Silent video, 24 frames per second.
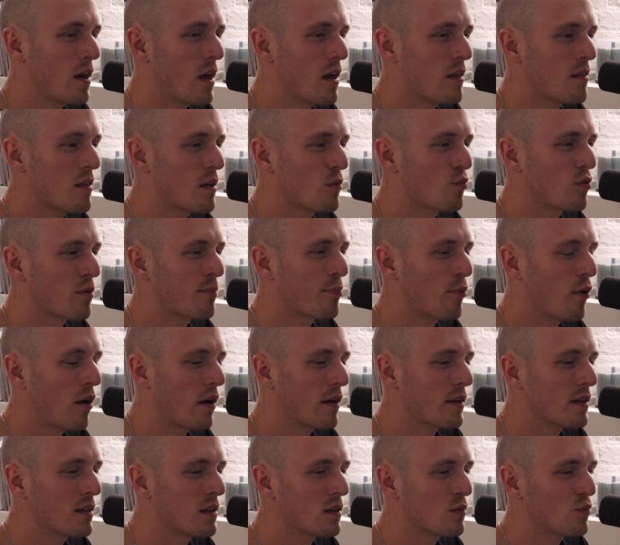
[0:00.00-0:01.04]
And then we're
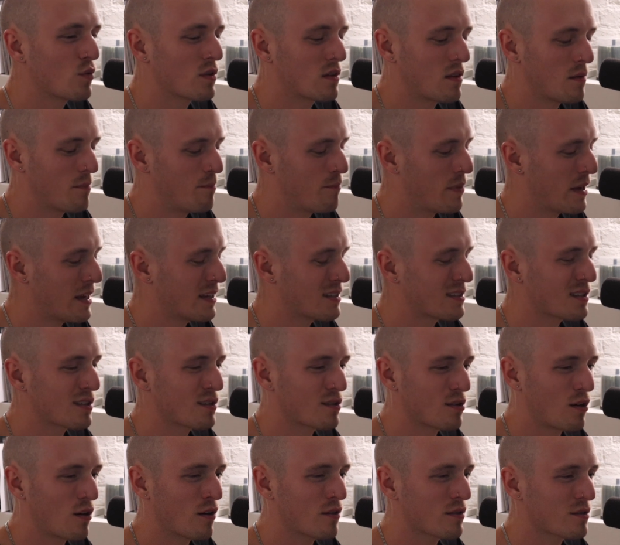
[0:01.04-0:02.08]
brought in with the bass
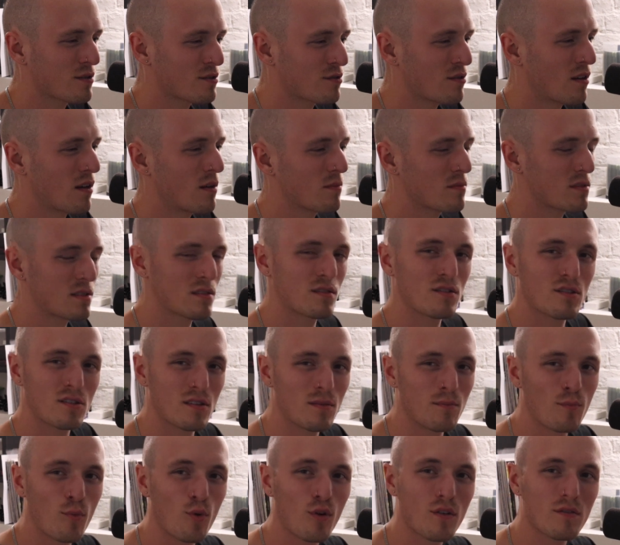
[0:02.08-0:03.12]
guitar strums and just
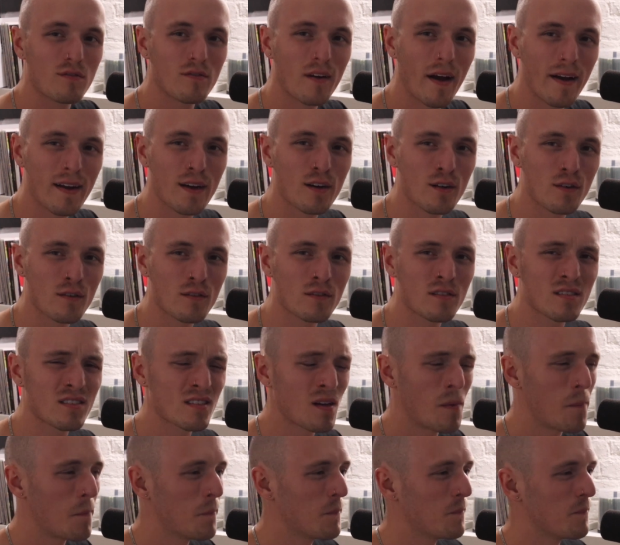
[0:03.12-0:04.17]
the more layers.
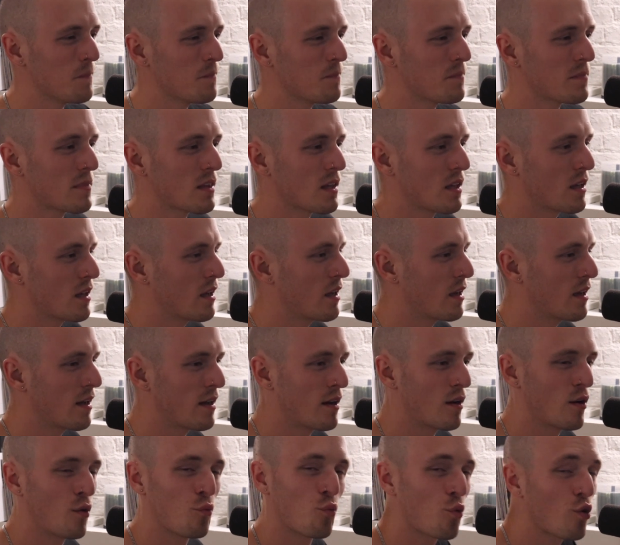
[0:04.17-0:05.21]

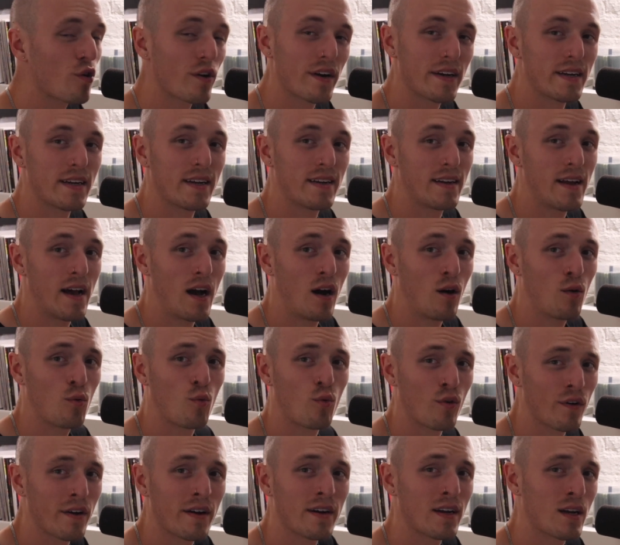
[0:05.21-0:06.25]
And we're in it now.
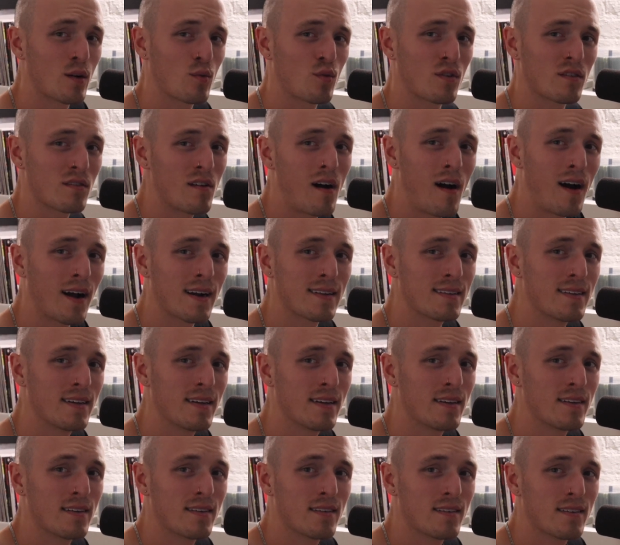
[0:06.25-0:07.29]
We're in it. We're locked
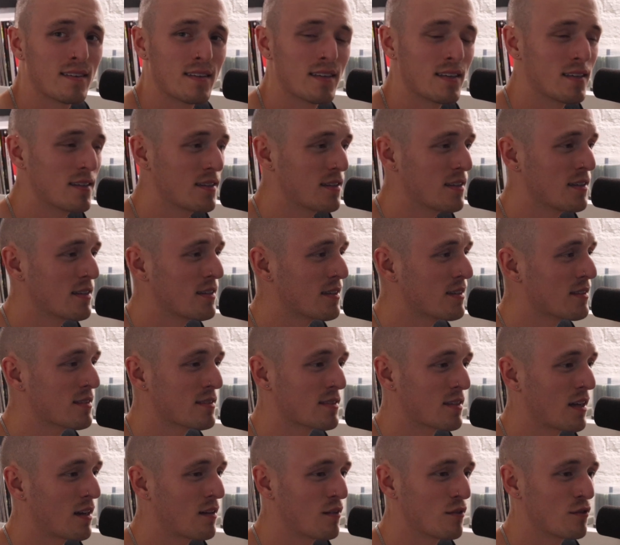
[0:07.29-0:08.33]
in.
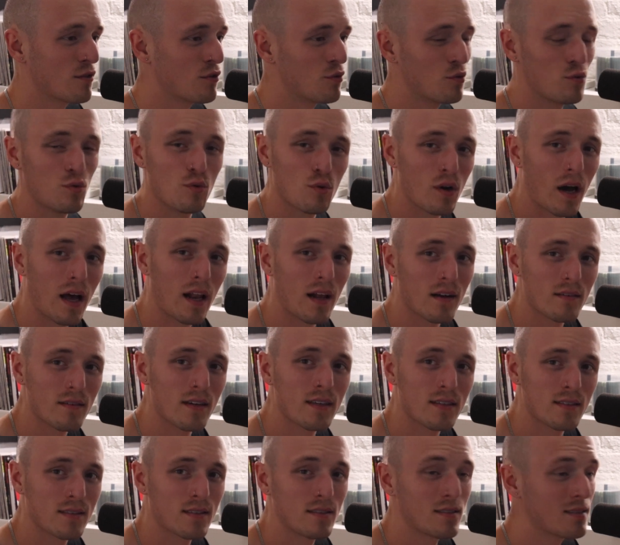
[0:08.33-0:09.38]
He's telling you, you gotta
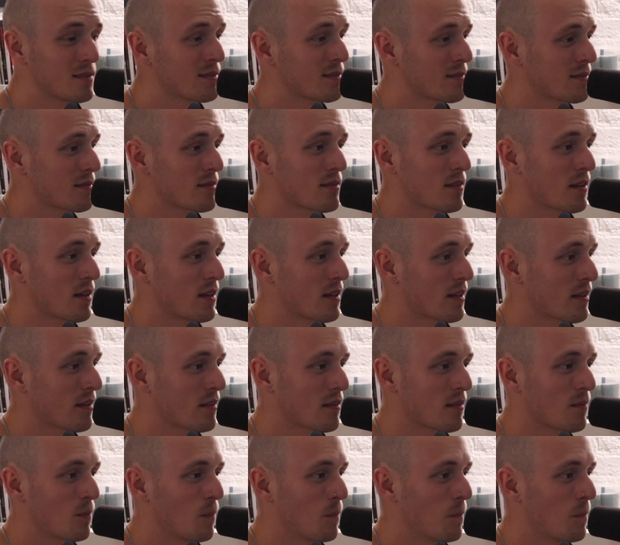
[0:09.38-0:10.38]
listen. Like,